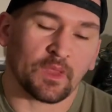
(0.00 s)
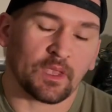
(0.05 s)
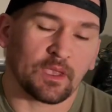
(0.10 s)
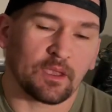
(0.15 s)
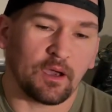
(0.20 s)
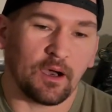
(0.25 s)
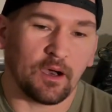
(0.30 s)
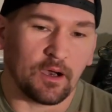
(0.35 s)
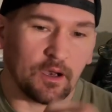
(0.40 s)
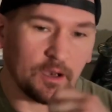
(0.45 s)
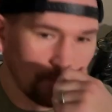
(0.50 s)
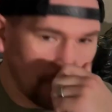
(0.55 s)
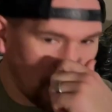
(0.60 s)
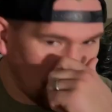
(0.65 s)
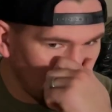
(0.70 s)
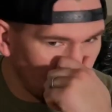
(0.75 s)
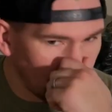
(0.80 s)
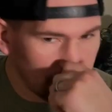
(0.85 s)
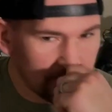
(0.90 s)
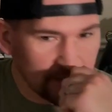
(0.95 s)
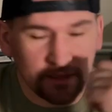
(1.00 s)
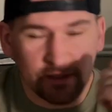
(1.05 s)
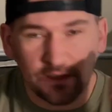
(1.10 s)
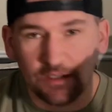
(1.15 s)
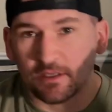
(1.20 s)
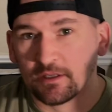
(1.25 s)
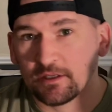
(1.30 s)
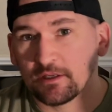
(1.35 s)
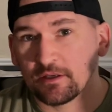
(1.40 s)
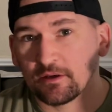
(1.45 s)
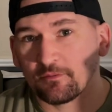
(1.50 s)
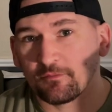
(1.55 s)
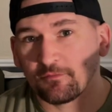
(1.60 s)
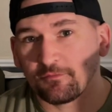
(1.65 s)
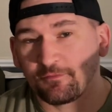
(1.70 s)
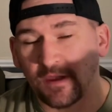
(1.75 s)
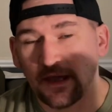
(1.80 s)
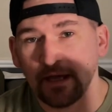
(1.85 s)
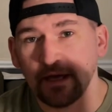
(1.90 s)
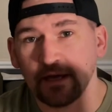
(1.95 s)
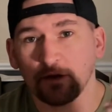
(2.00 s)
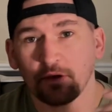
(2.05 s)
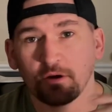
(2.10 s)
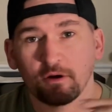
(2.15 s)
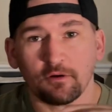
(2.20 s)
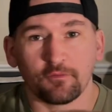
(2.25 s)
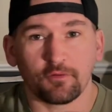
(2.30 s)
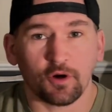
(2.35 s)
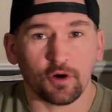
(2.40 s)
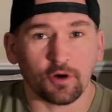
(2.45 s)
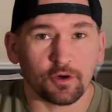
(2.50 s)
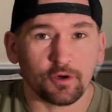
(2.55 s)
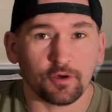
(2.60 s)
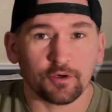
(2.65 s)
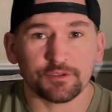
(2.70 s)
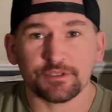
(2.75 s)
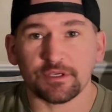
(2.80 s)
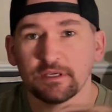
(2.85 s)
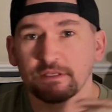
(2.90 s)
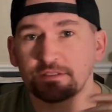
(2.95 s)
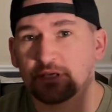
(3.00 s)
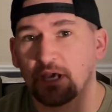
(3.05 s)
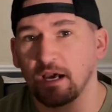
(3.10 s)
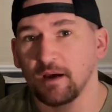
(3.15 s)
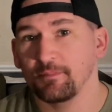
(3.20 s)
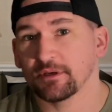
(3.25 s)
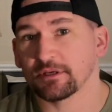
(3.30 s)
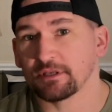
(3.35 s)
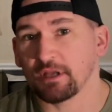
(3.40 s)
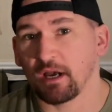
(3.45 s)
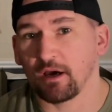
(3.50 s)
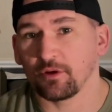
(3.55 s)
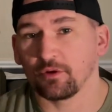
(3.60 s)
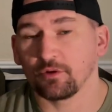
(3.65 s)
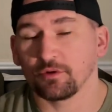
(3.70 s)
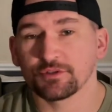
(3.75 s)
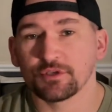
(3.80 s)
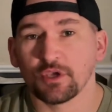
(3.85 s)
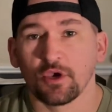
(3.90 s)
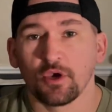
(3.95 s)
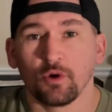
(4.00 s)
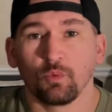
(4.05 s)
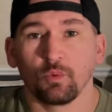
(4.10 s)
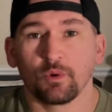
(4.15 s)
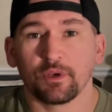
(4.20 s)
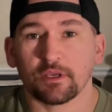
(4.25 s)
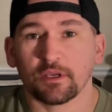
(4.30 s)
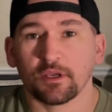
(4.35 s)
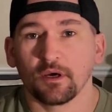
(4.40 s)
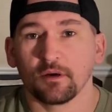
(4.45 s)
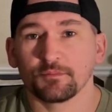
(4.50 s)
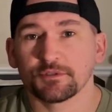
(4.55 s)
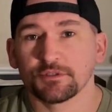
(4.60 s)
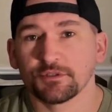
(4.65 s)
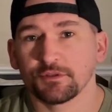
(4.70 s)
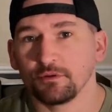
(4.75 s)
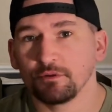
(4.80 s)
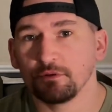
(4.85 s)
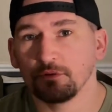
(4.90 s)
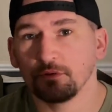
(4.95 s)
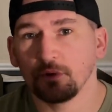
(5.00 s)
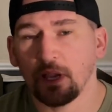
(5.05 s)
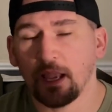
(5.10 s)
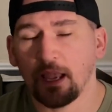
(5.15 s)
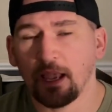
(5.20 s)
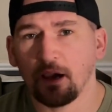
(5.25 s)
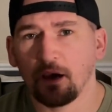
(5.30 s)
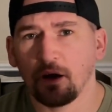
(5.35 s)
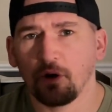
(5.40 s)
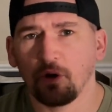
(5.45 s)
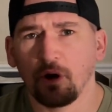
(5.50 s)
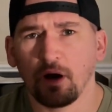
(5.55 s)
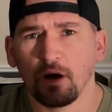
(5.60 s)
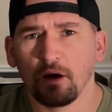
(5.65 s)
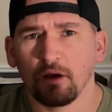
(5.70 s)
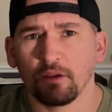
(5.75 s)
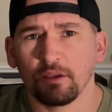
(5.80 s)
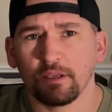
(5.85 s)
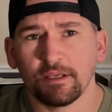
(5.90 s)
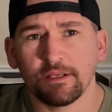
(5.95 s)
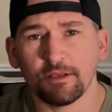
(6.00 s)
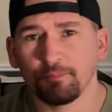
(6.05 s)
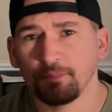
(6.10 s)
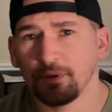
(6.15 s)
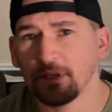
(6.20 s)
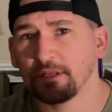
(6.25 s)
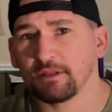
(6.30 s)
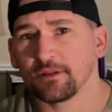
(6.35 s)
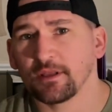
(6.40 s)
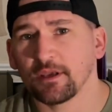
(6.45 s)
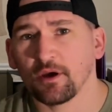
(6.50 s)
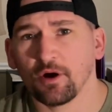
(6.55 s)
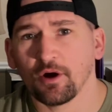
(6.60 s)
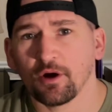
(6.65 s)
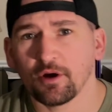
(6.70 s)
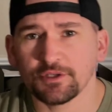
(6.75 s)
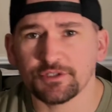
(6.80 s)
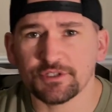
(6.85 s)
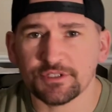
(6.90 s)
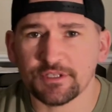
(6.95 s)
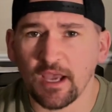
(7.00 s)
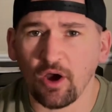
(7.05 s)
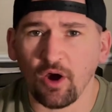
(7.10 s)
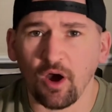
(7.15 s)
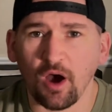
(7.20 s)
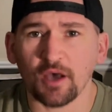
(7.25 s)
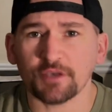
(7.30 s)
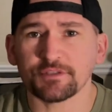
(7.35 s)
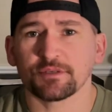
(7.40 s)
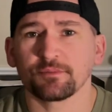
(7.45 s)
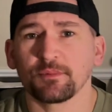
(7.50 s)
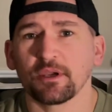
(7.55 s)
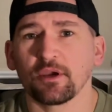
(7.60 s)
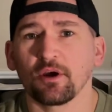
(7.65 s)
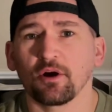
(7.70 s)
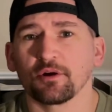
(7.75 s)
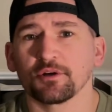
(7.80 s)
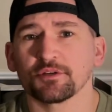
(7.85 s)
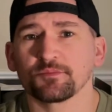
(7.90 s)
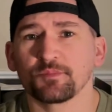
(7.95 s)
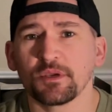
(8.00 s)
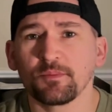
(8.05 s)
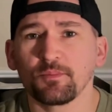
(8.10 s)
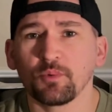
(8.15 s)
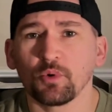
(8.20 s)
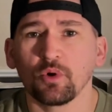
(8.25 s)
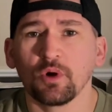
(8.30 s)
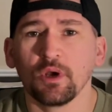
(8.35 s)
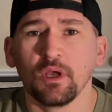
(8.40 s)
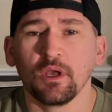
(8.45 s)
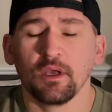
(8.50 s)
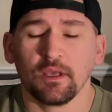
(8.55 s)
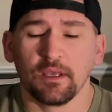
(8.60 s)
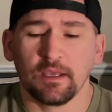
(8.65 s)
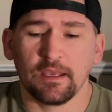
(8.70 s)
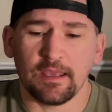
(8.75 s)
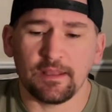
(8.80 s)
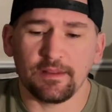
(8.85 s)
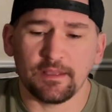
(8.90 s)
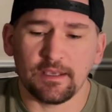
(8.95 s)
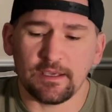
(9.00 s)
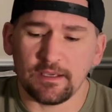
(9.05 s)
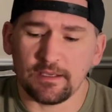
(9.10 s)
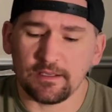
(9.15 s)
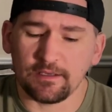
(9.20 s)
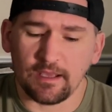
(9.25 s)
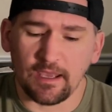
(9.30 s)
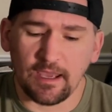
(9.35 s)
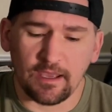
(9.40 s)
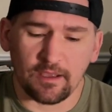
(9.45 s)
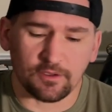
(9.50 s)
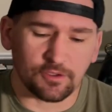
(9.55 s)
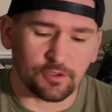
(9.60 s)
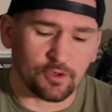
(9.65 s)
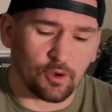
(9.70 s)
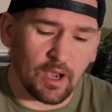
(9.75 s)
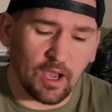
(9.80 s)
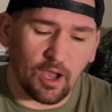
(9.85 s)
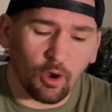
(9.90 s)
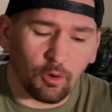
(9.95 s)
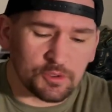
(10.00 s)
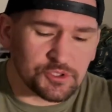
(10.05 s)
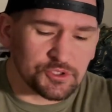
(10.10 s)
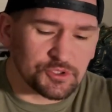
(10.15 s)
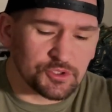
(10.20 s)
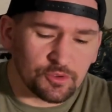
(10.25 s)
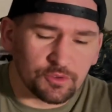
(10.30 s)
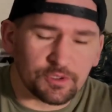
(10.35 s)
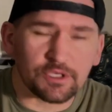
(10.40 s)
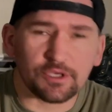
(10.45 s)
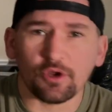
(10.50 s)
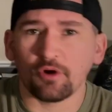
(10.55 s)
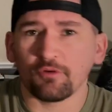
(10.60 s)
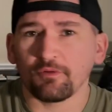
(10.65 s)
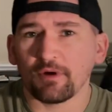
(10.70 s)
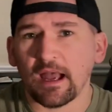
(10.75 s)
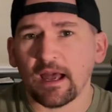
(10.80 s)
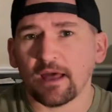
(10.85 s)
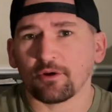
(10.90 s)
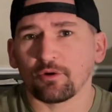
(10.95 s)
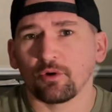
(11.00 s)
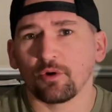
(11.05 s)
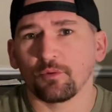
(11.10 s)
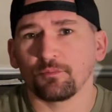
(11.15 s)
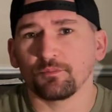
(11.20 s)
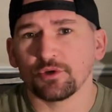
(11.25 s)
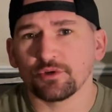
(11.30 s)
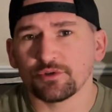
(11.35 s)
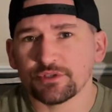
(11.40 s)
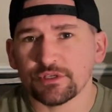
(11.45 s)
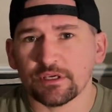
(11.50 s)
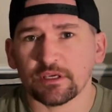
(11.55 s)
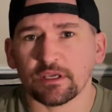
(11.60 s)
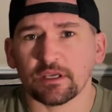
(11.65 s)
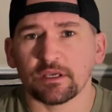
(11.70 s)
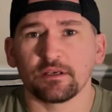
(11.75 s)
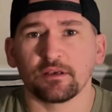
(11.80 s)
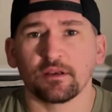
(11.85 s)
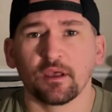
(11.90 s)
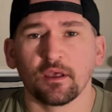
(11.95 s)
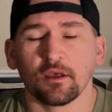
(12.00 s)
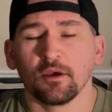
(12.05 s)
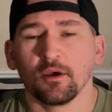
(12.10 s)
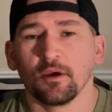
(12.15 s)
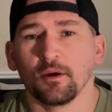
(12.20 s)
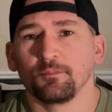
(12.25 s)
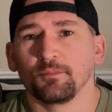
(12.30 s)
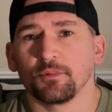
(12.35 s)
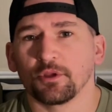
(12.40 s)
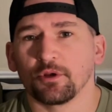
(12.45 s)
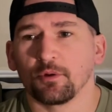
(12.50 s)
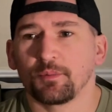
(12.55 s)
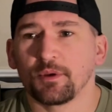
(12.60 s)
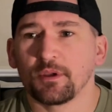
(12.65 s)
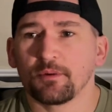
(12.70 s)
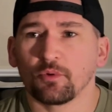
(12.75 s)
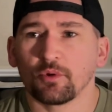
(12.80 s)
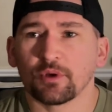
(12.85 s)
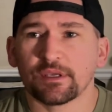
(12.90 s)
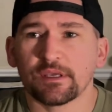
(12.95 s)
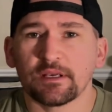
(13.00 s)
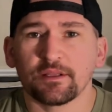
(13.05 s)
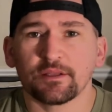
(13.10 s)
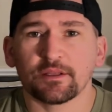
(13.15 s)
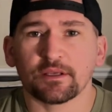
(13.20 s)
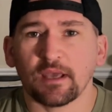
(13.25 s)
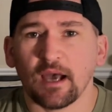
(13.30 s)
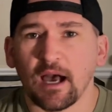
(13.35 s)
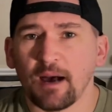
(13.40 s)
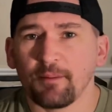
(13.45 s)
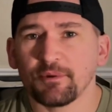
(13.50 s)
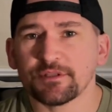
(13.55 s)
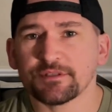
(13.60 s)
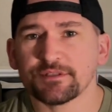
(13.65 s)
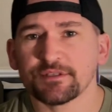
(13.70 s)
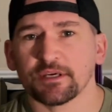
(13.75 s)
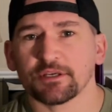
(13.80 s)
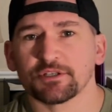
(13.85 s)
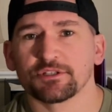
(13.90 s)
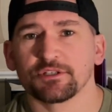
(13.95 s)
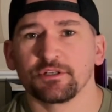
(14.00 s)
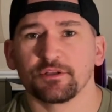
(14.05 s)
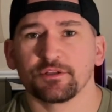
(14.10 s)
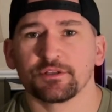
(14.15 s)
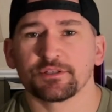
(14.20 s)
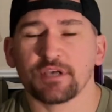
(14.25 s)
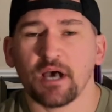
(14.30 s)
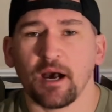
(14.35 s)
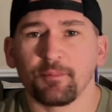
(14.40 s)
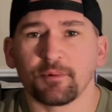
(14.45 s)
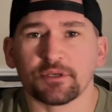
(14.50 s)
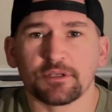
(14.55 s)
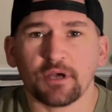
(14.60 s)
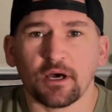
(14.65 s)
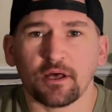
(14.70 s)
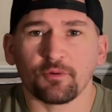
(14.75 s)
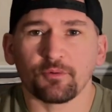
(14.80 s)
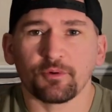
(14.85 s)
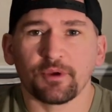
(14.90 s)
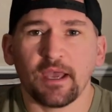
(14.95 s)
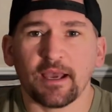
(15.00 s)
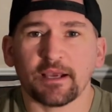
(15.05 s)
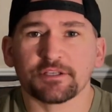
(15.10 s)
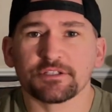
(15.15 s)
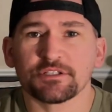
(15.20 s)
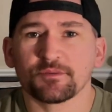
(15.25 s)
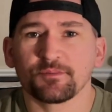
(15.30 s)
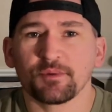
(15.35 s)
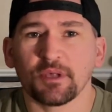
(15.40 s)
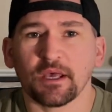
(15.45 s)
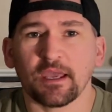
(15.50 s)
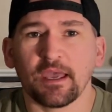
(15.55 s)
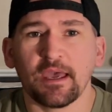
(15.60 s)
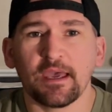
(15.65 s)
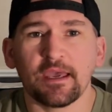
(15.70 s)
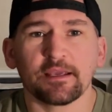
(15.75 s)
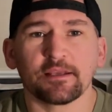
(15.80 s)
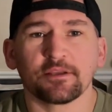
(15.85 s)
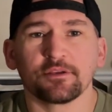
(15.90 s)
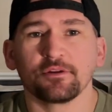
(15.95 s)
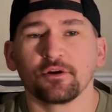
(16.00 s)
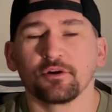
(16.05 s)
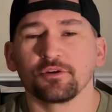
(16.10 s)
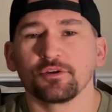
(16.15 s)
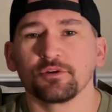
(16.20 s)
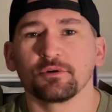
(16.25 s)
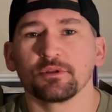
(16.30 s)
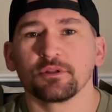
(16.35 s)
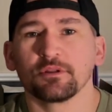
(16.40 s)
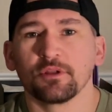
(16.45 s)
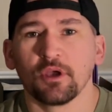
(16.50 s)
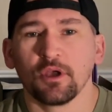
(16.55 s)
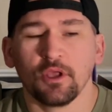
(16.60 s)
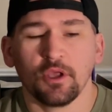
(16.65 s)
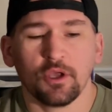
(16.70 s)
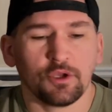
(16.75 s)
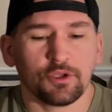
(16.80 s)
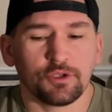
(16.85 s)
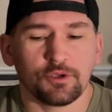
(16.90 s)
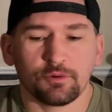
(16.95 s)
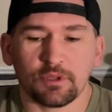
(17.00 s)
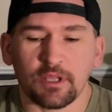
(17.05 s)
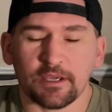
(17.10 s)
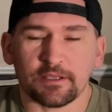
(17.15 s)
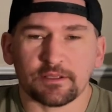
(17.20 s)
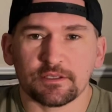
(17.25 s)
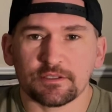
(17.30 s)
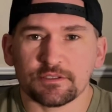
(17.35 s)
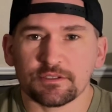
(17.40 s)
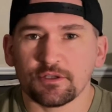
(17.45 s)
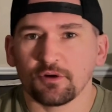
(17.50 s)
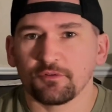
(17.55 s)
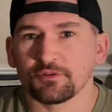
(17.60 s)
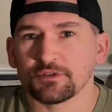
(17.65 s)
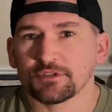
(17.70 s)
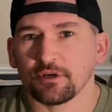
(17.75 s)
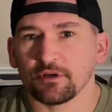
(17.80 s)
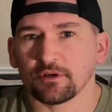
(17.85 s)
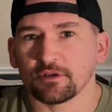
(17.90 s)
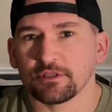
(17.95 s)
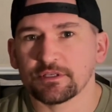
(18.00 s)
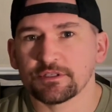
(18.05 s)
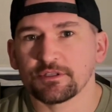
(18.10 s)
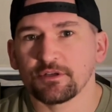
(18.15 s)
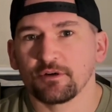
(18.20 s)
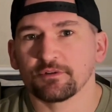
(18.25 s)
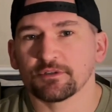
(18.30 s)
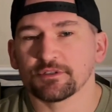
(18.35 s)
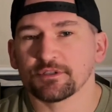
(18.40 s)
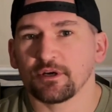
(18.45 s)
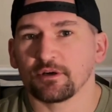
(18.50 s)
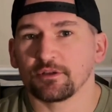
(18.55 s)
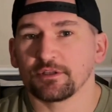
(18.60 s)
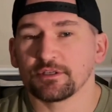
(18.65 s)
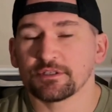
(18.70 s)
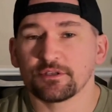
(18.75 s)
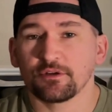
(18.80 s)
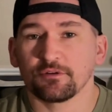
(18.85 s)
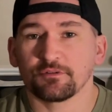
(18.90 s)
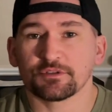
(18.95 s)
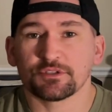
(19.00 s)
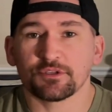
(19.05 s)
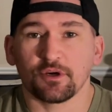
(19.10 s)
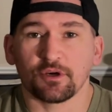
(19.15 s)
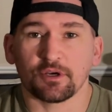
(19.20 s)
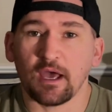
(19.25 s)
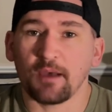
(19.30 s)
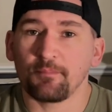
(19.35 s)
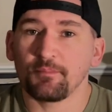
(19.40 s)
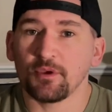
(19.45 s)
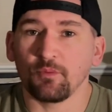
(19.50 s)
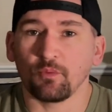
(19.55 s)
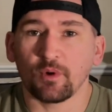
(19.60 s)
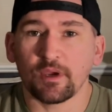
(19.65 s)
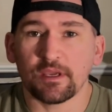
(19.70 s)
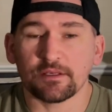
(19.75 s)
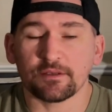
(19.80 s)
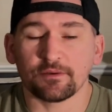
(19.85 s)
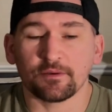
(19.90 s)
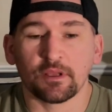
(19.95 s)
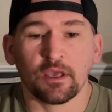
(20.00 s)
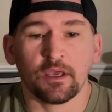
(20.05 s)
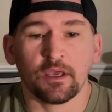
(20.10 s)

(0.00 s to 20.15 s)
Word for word: Um, I'm a big fan of hers and Tom MacDonald's when it comes to how independent they are and just how awesome they are as people and then, eh, you know, I always knew that Nova had her own music and, you know, people would get in the comment section of the Tom MacDonald reactions be like, hey, you know, you would, you would like this Nova song, this Nova song, this Nova song. And I've been waiting